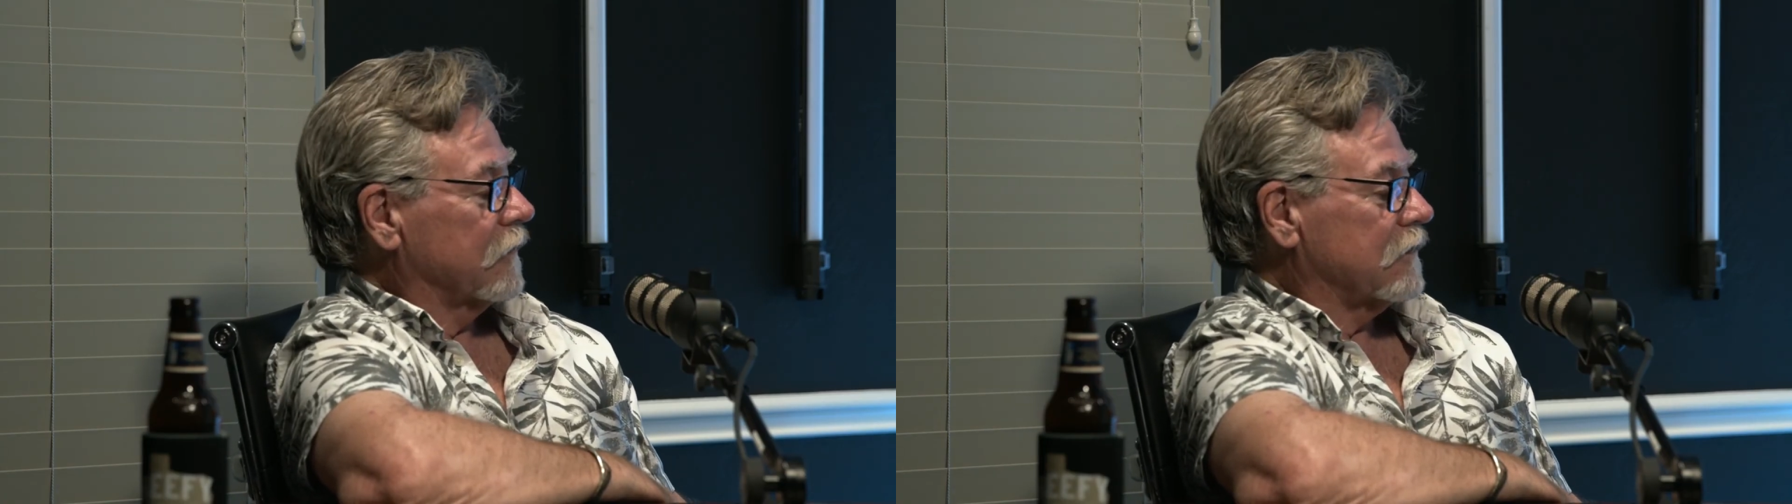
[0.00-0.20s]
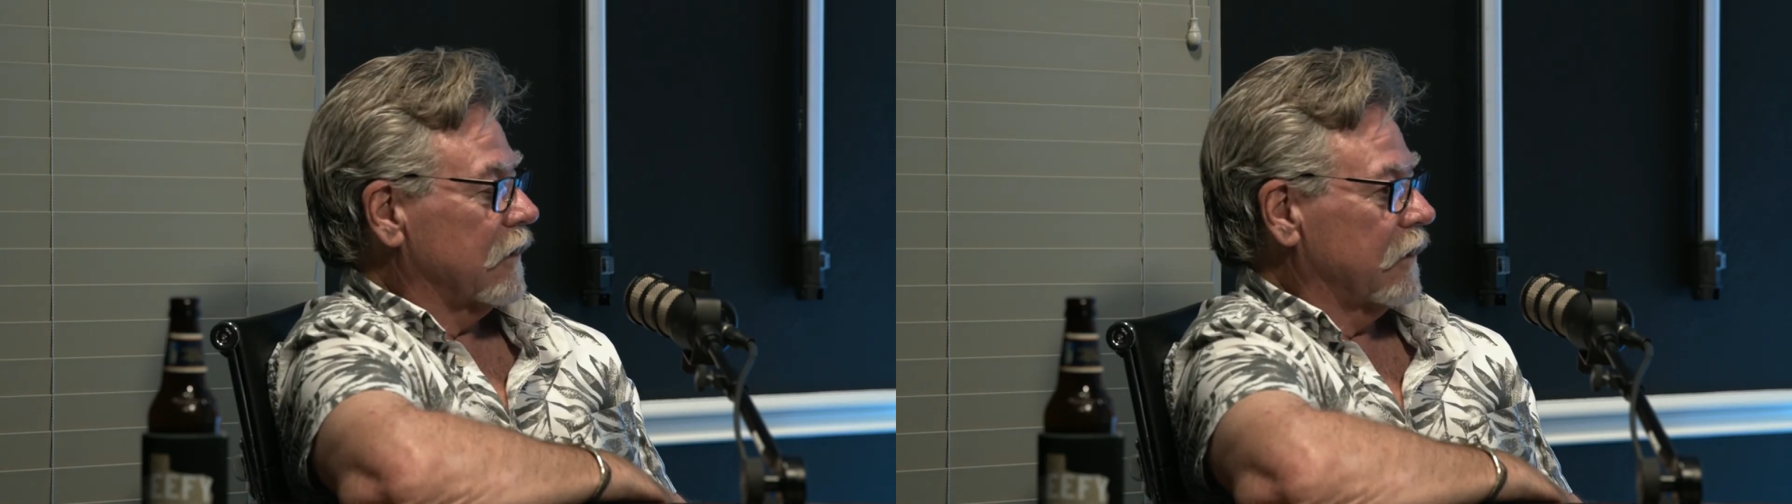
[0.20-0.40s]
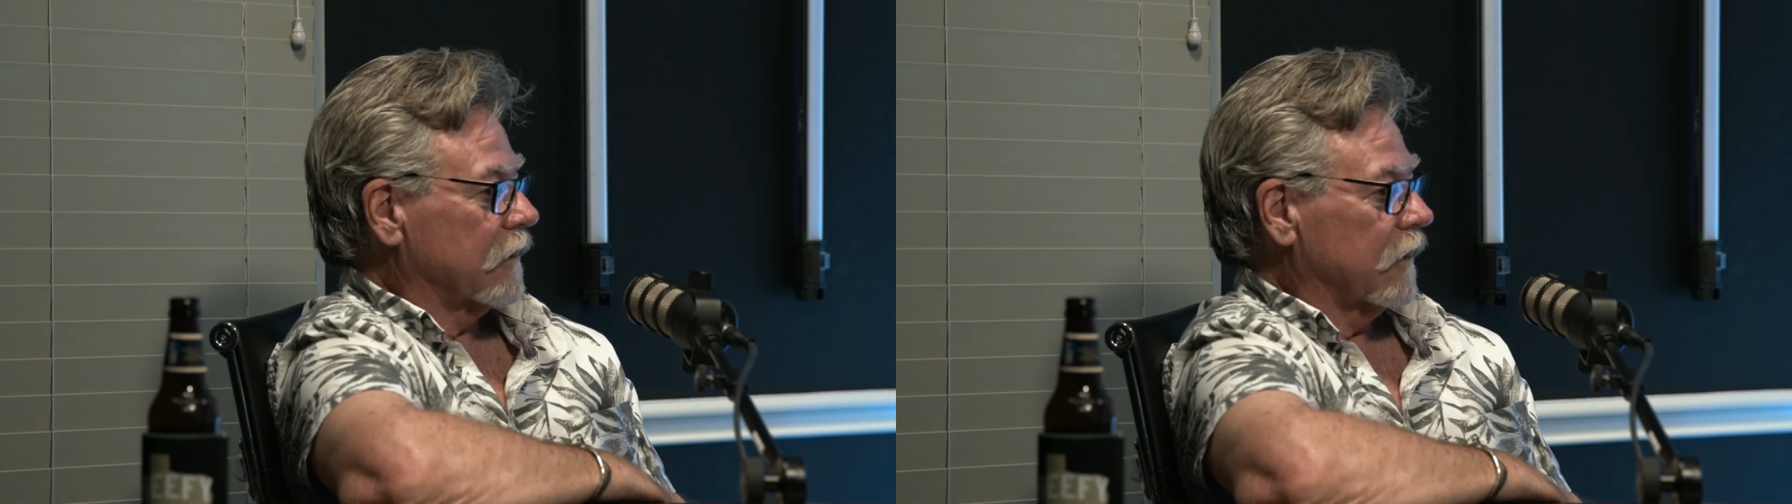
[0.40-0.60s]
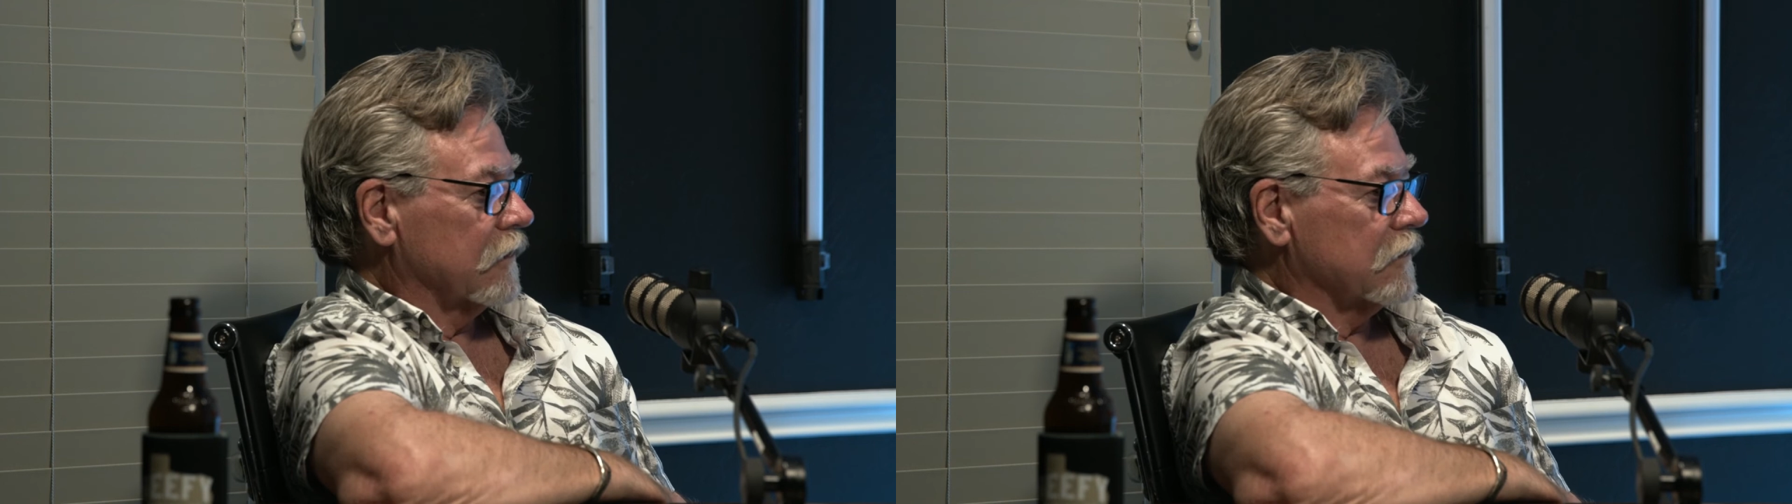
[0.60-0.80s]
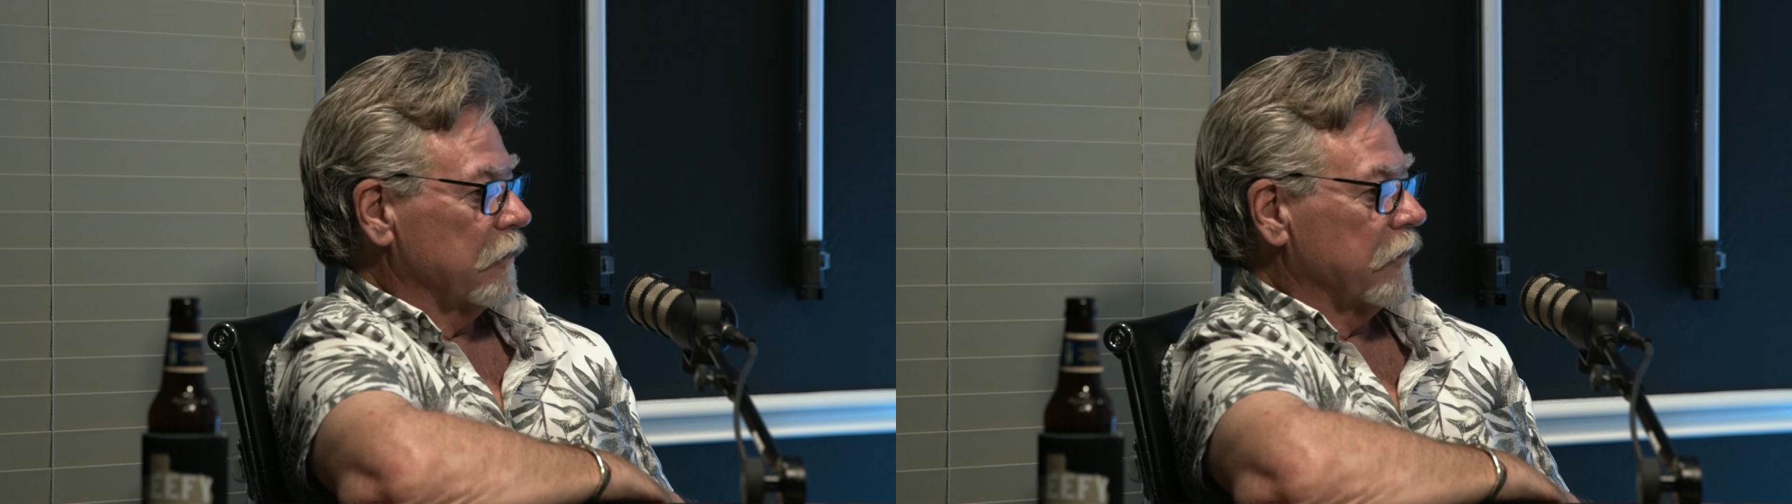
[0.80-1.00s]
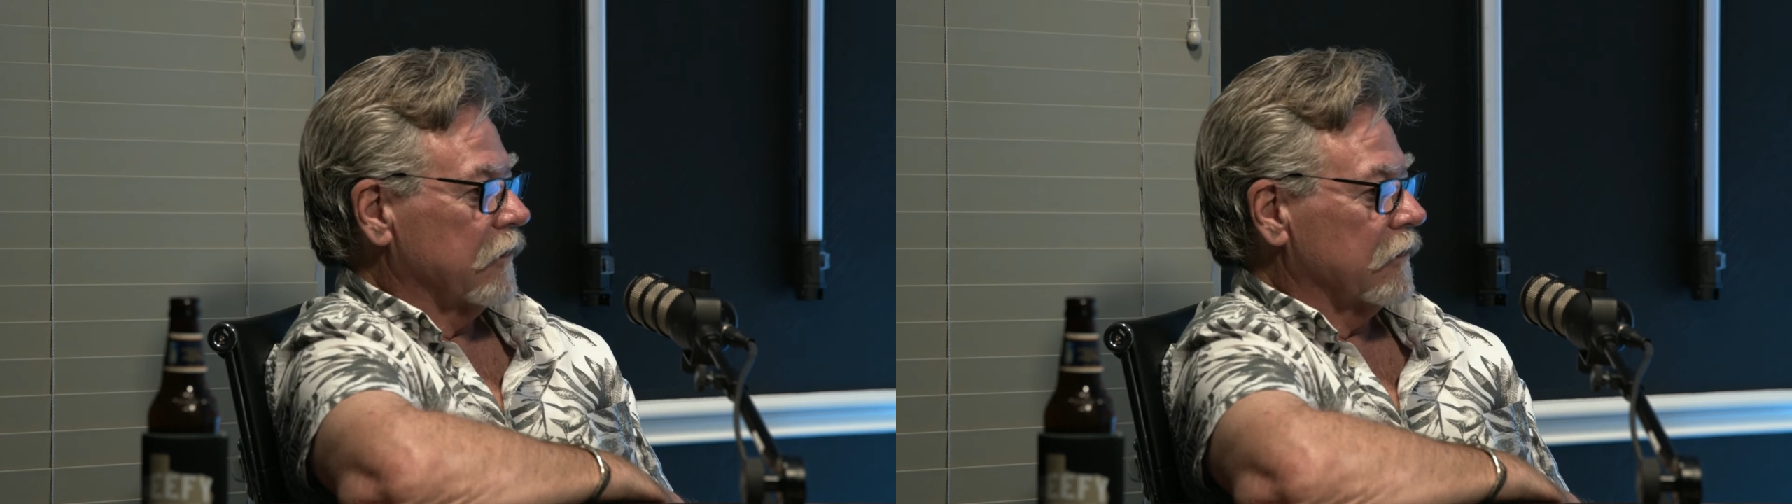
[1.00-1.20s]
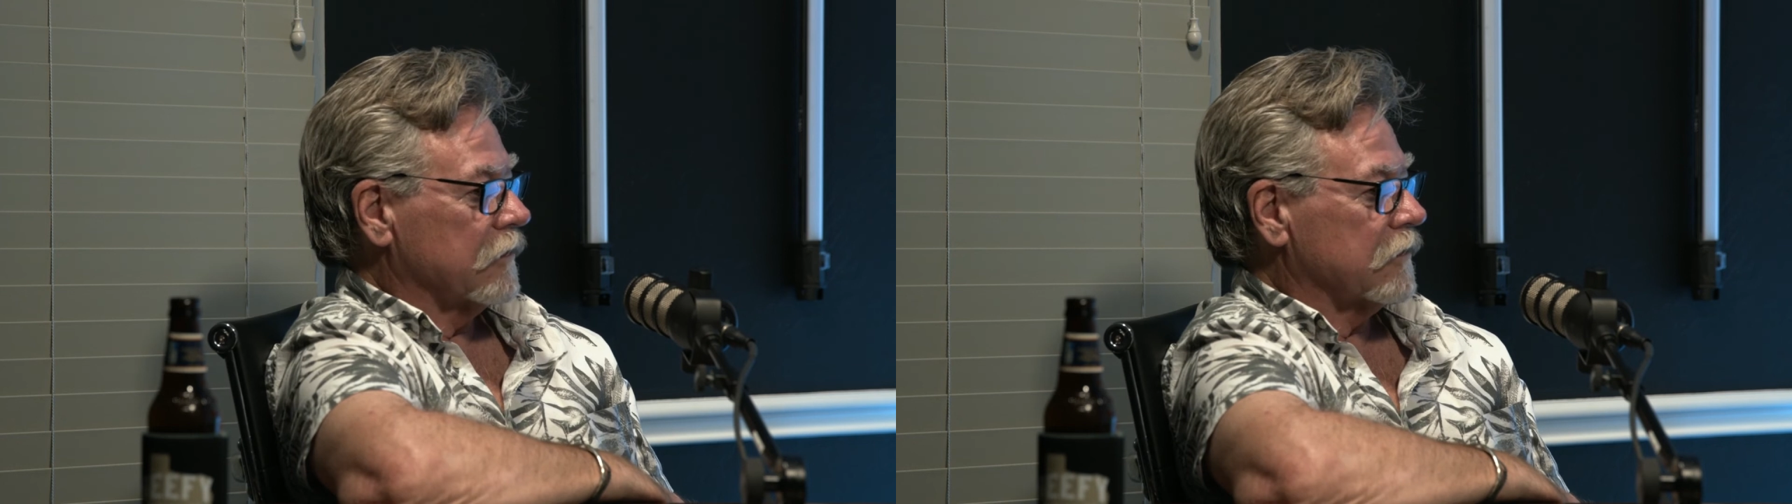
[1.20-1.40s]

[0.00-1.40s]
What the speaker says: setting things up in there.